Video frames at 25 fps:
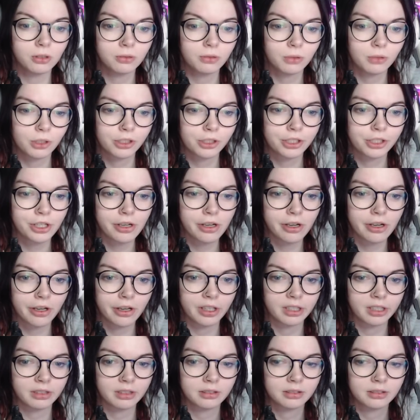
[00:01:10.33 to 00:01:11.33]
What are you
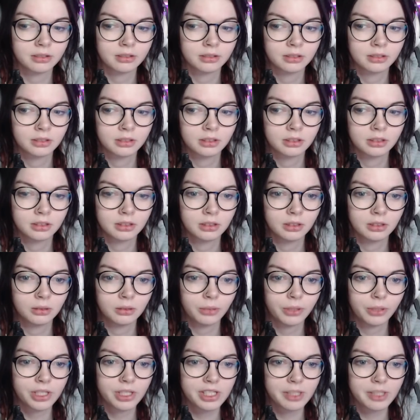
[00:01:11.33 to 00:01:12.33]
doing?
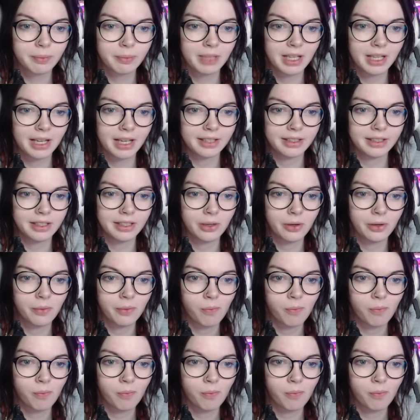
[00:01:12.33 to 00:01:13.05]
What is the plan here?